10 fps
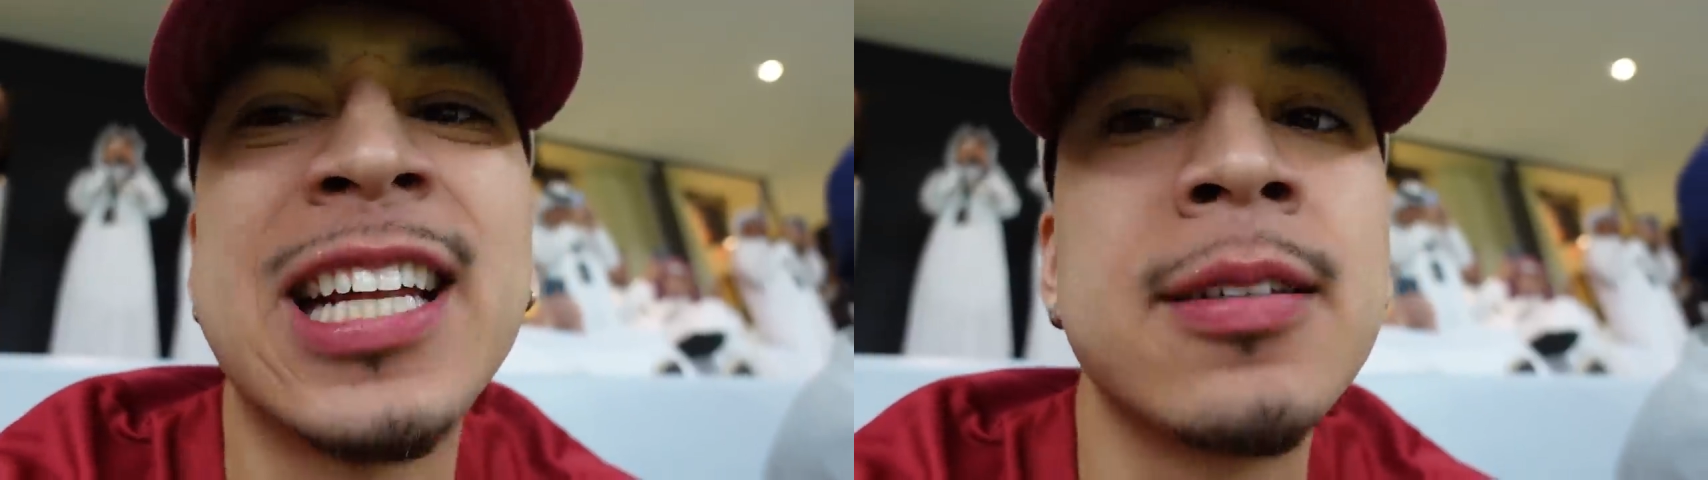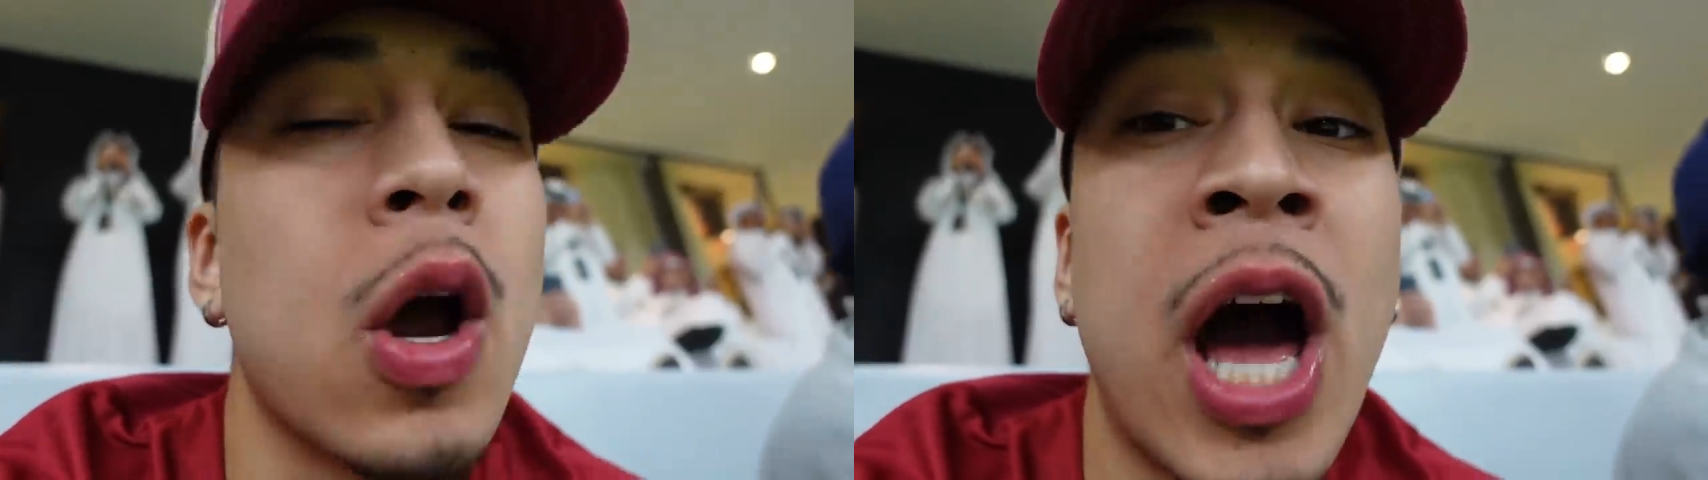I
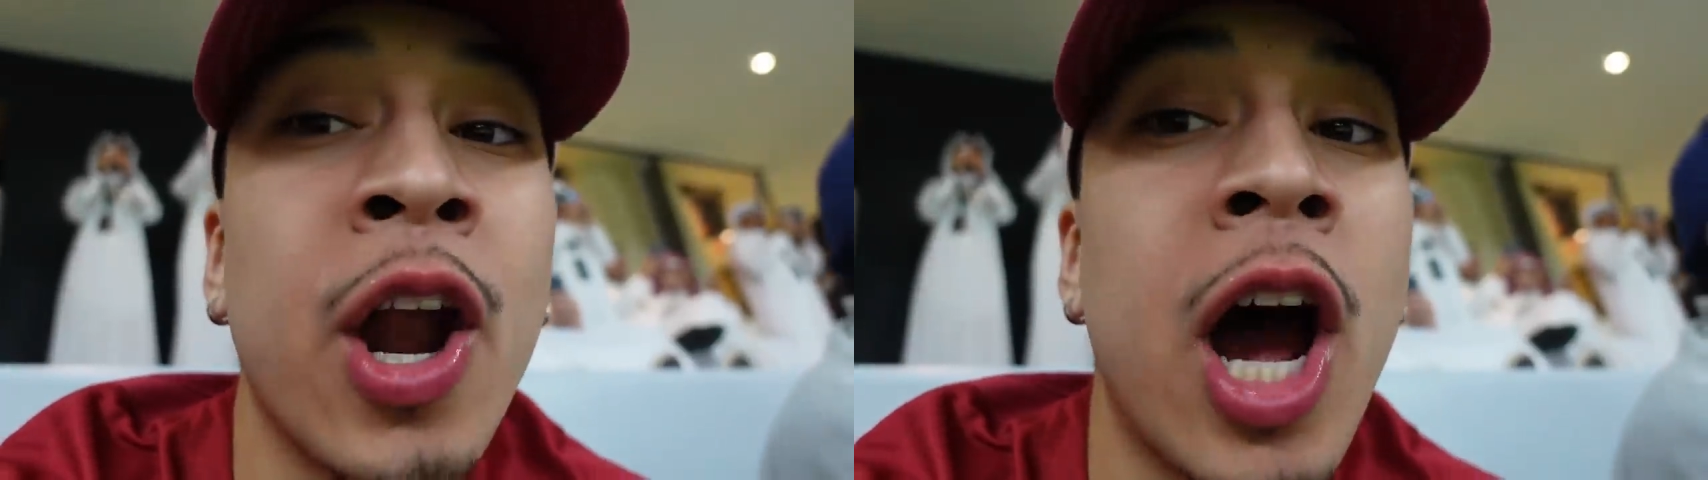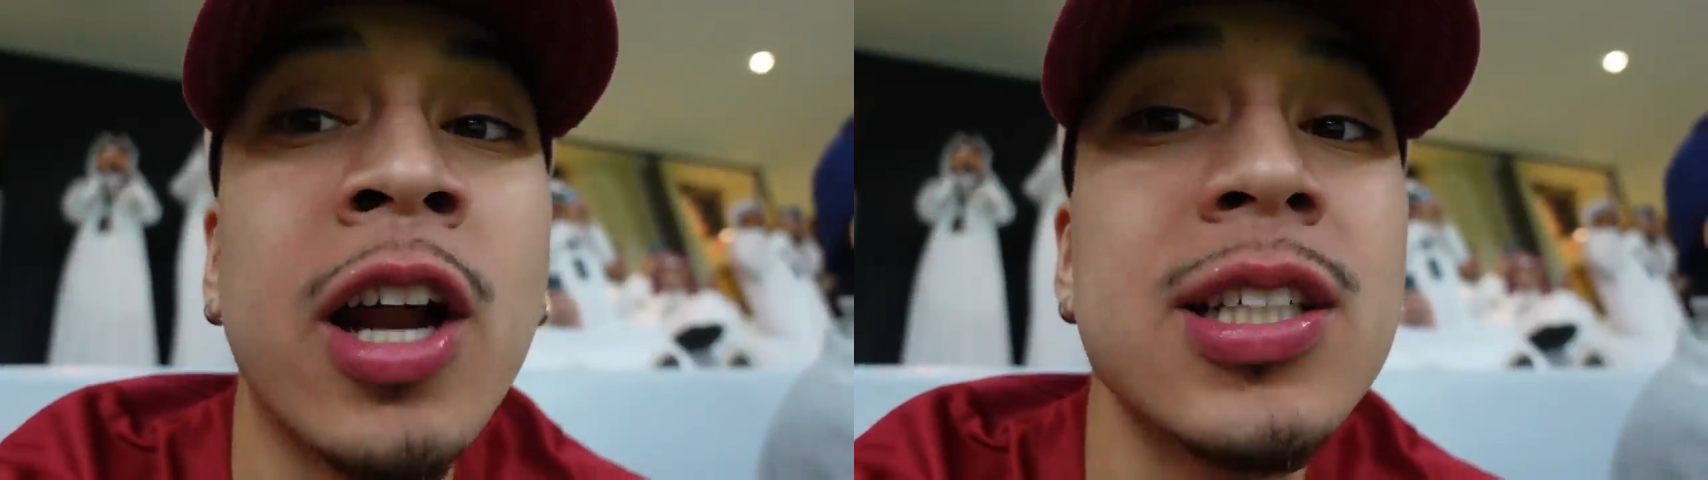
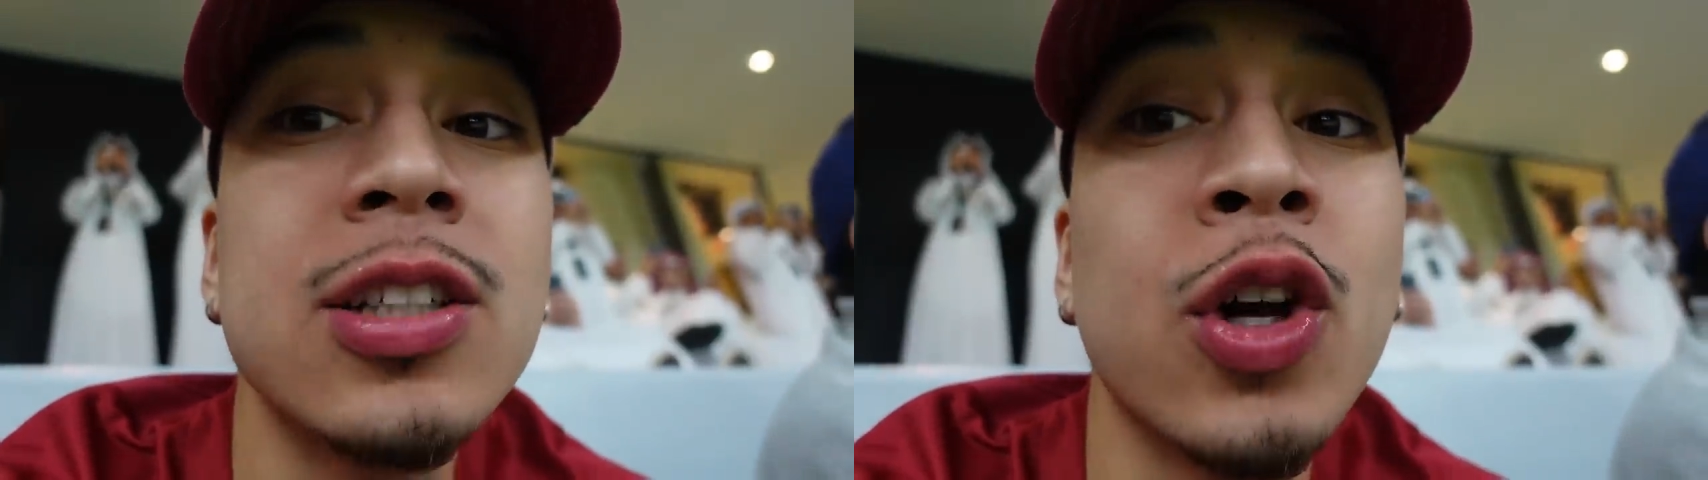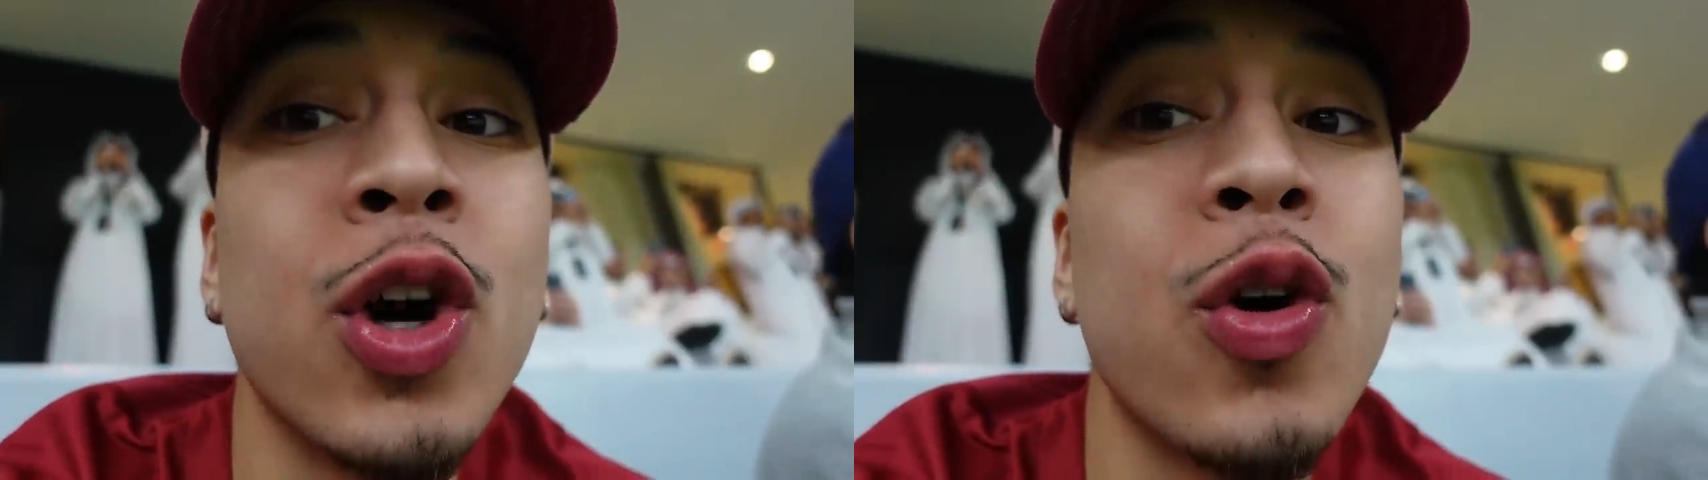don't, honestly
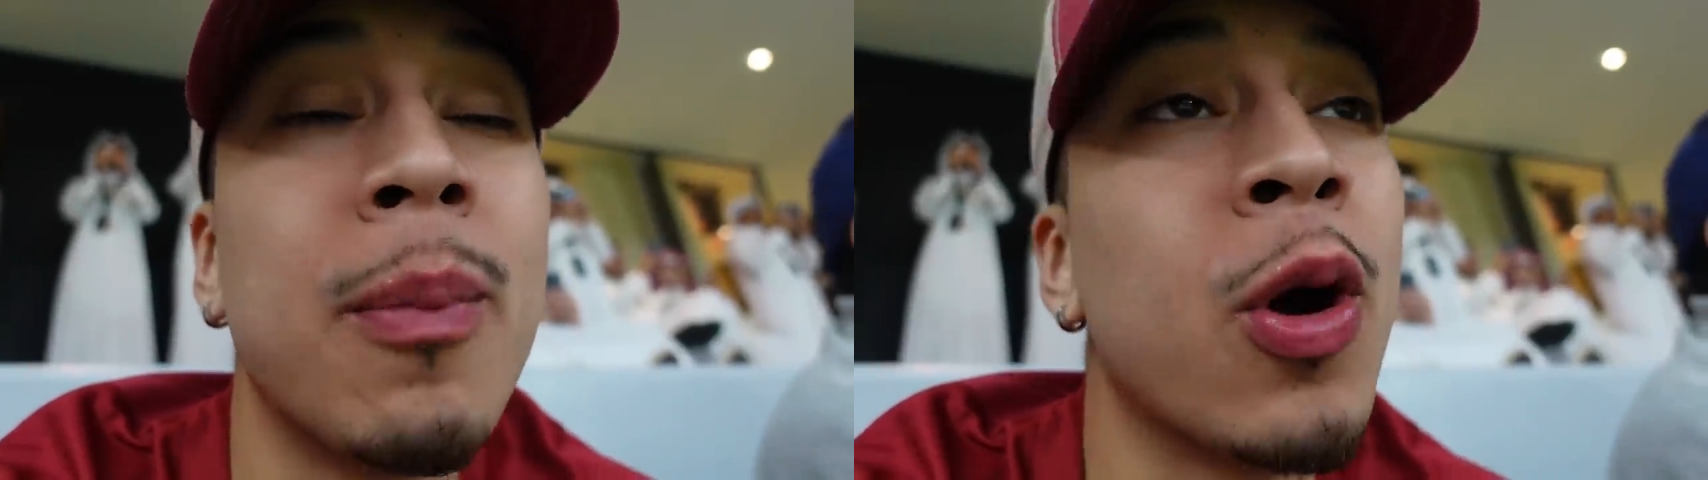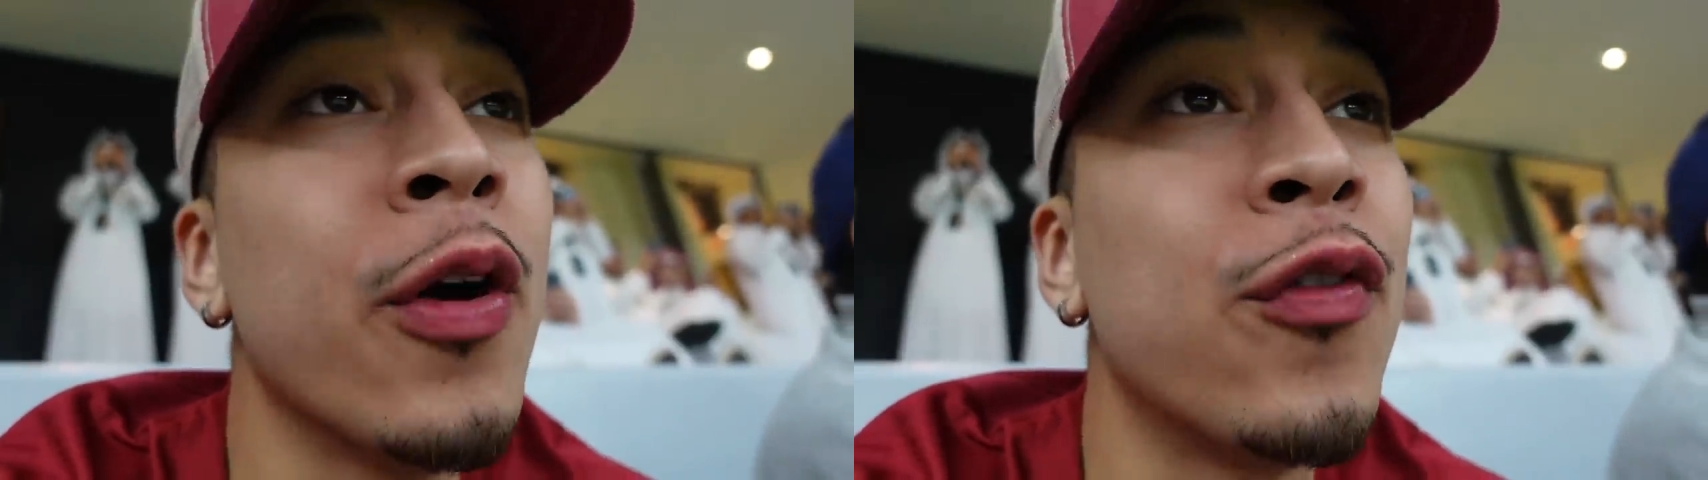don't know who
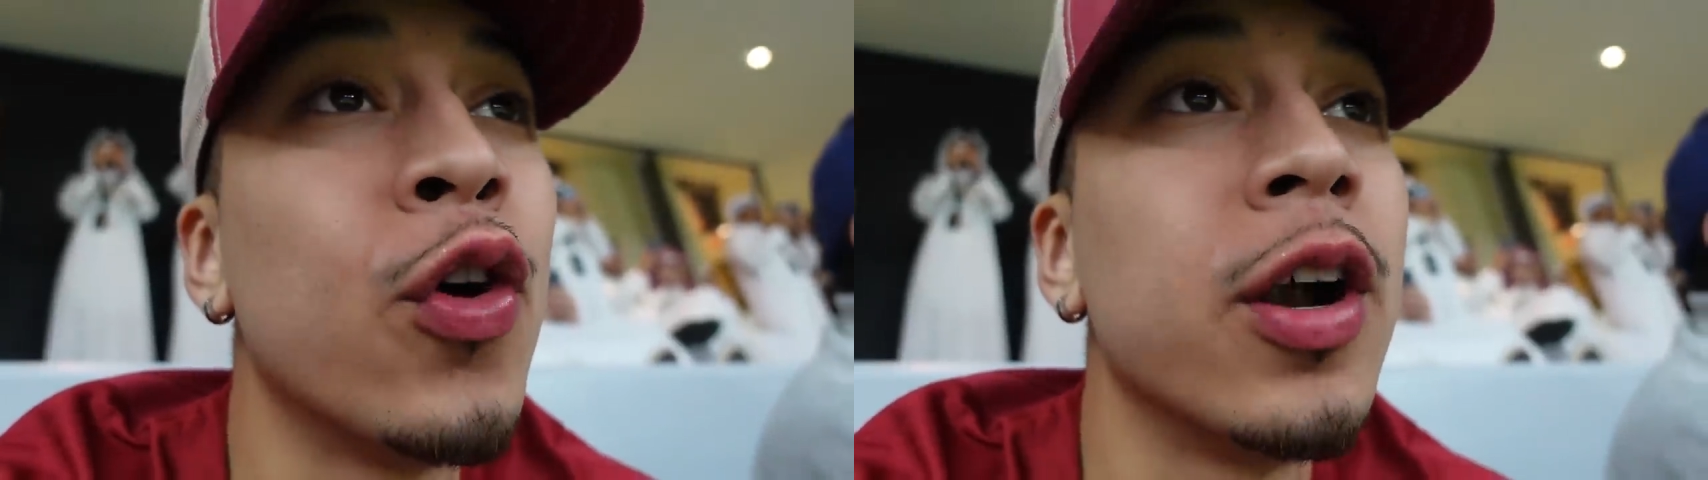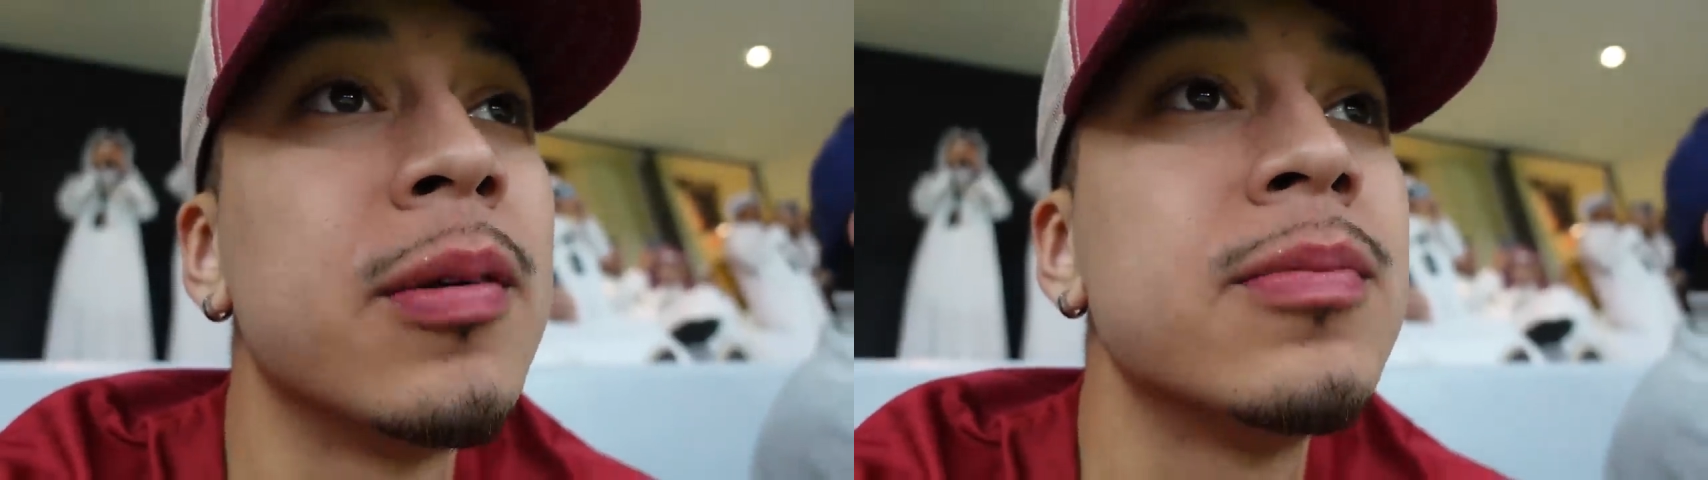I'm going
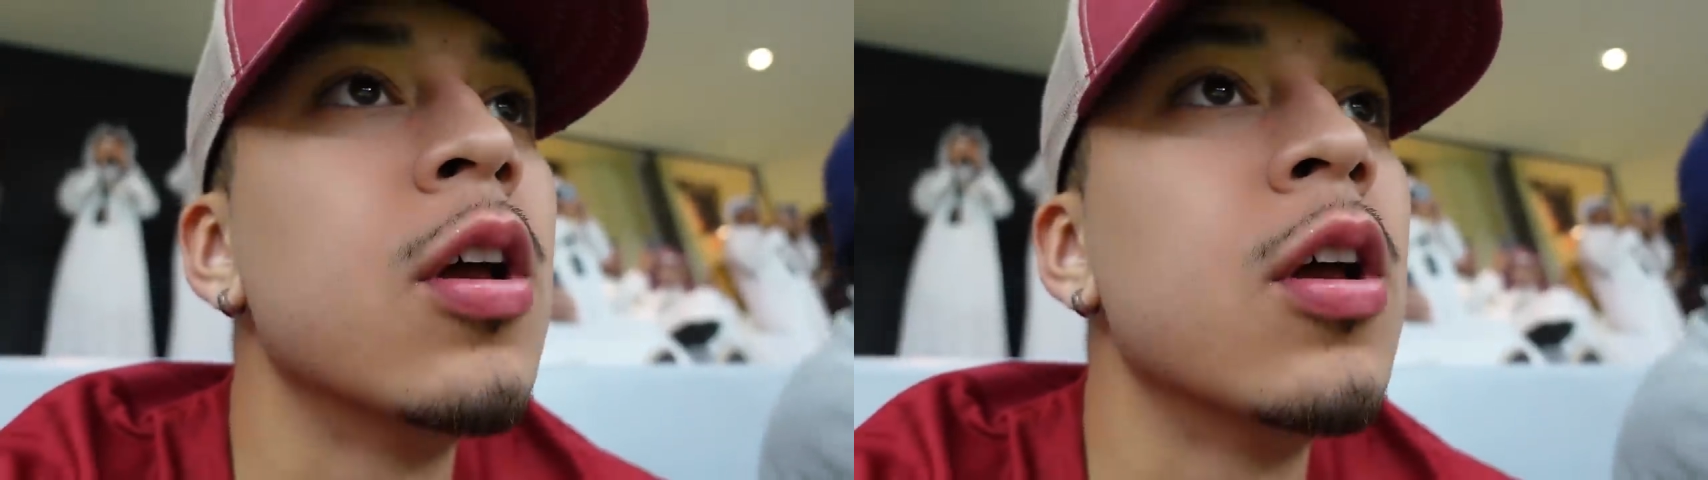for. Go